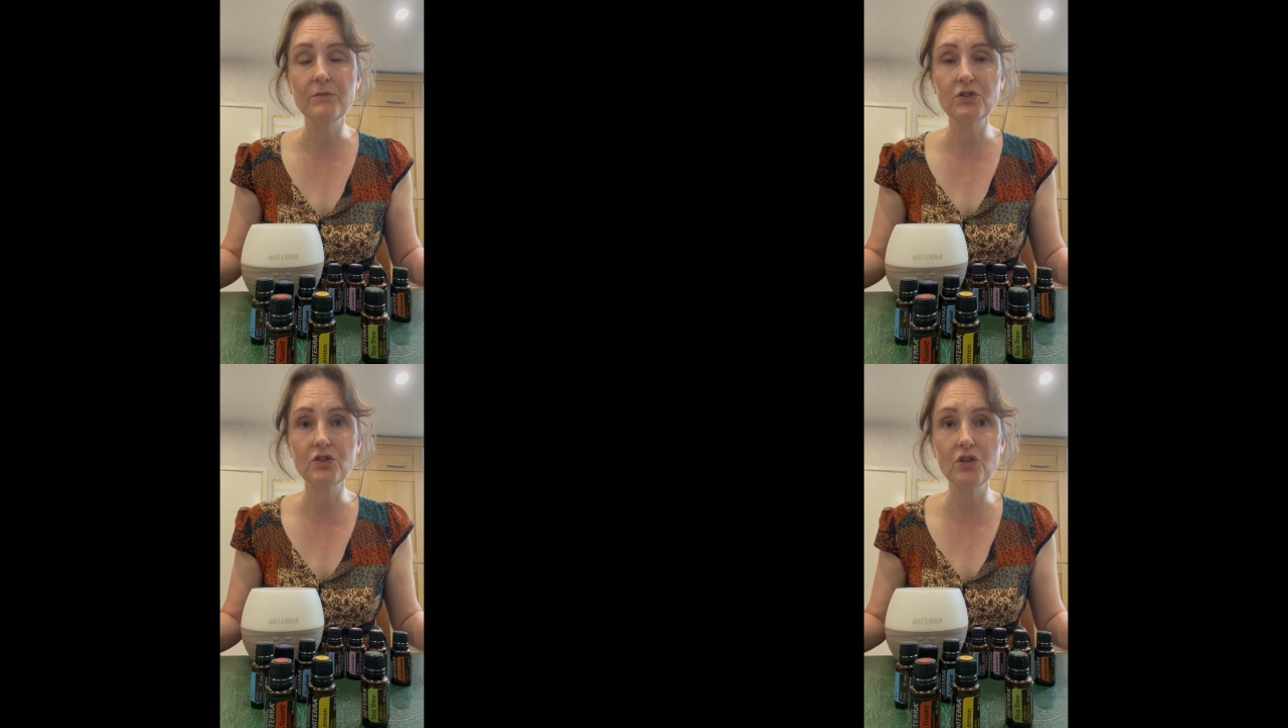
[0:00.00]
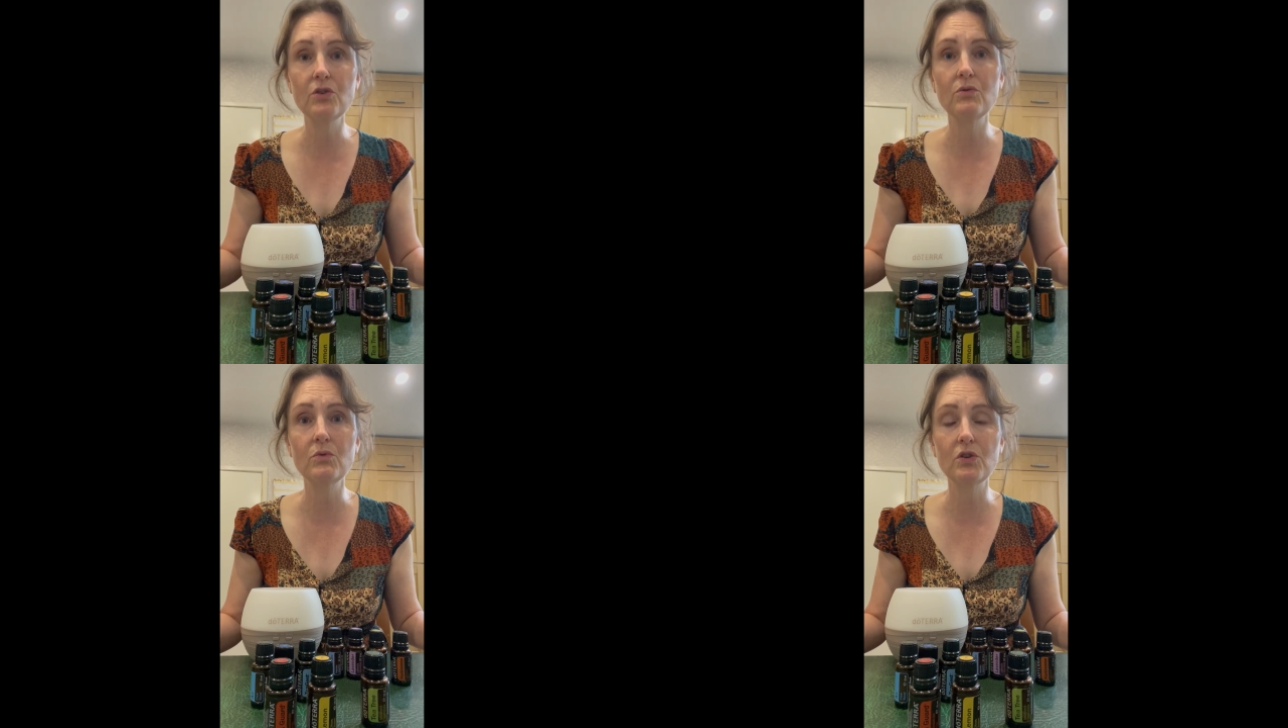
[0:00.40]

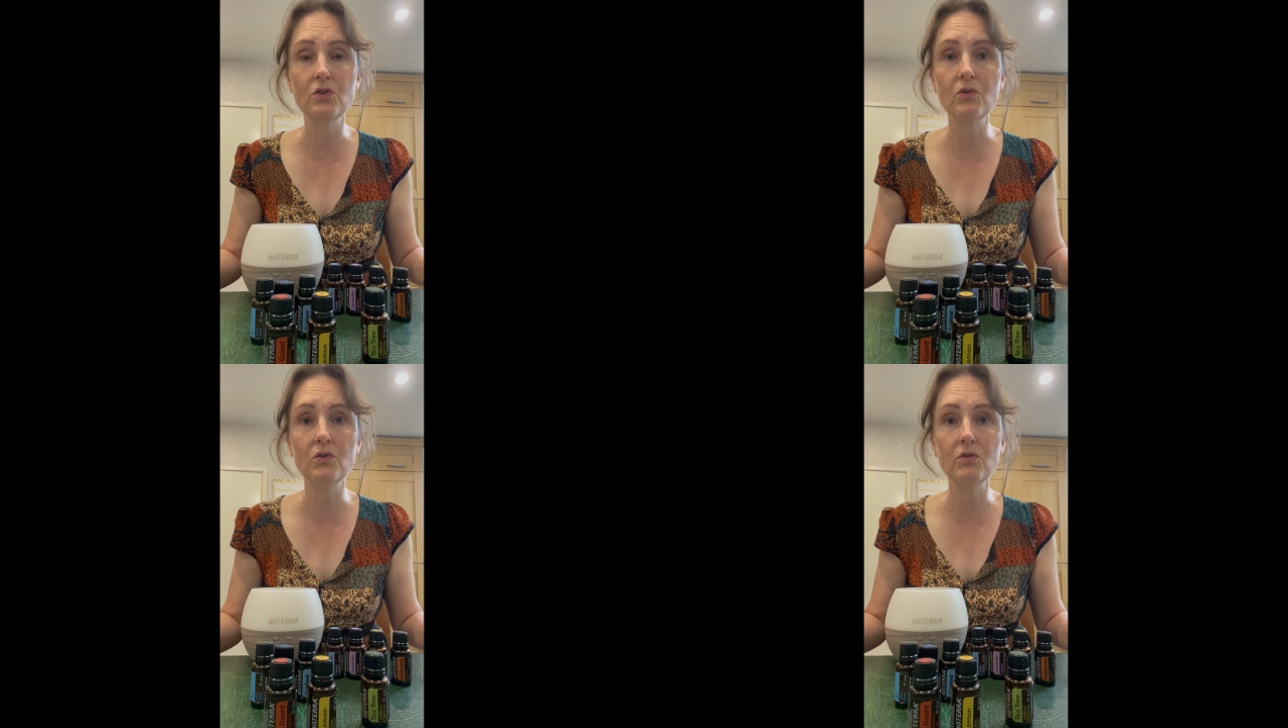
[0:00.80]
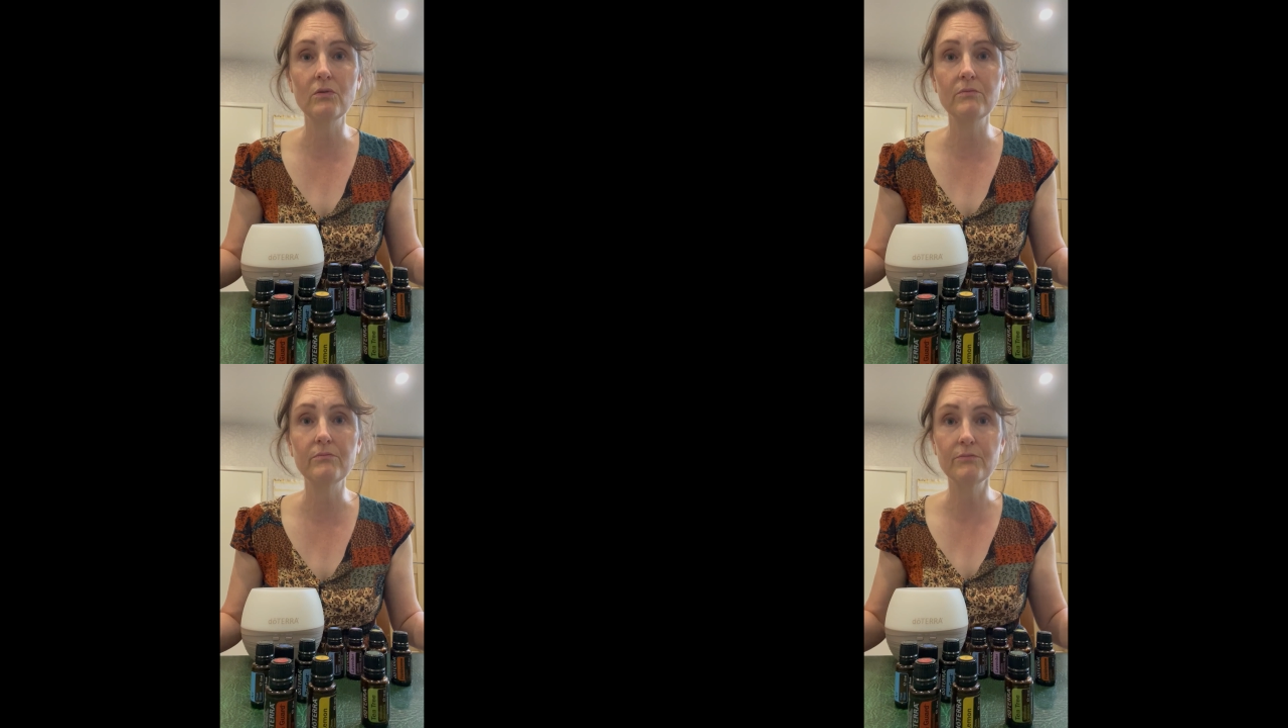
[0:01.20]
to
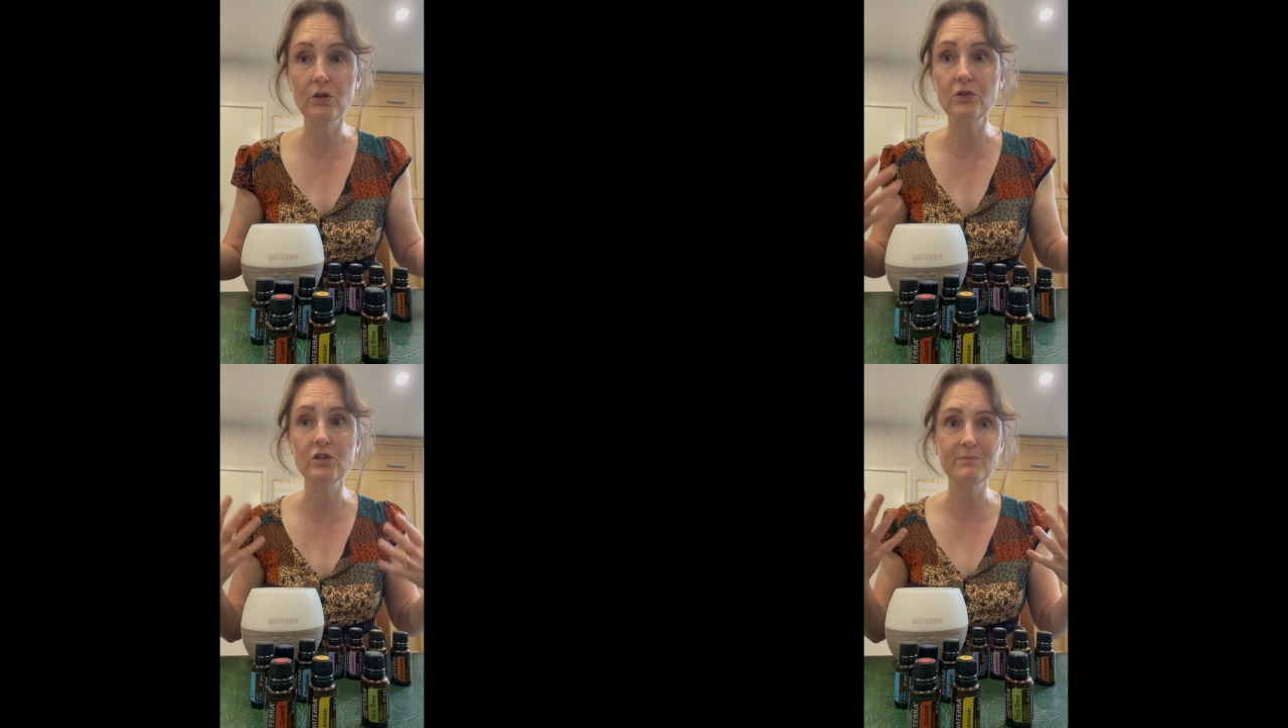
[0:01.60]
your mucous